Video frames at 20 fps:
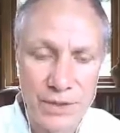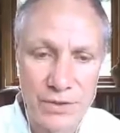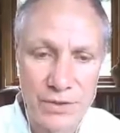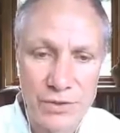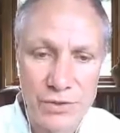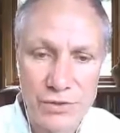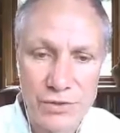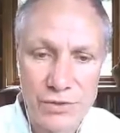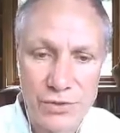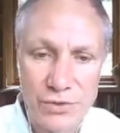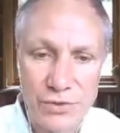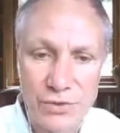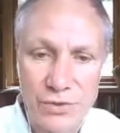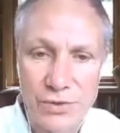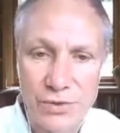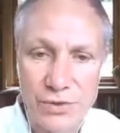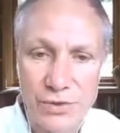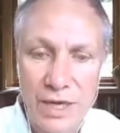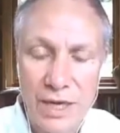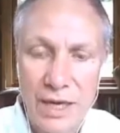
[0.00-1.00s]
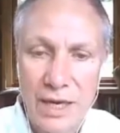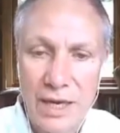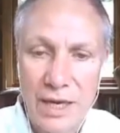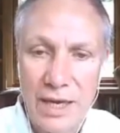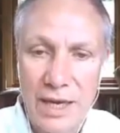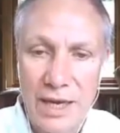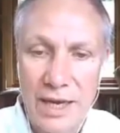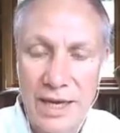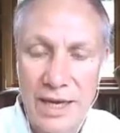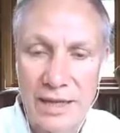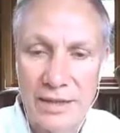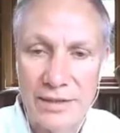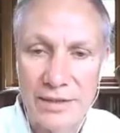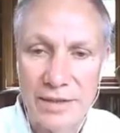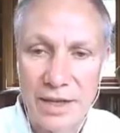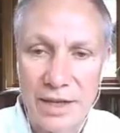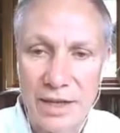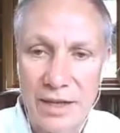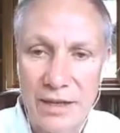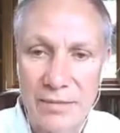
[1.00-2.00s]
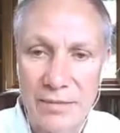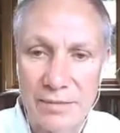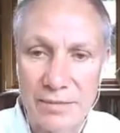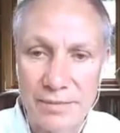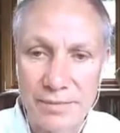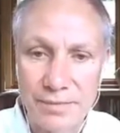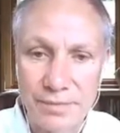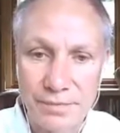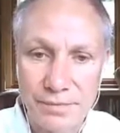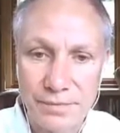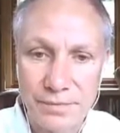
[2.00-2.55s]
used to do, and, um,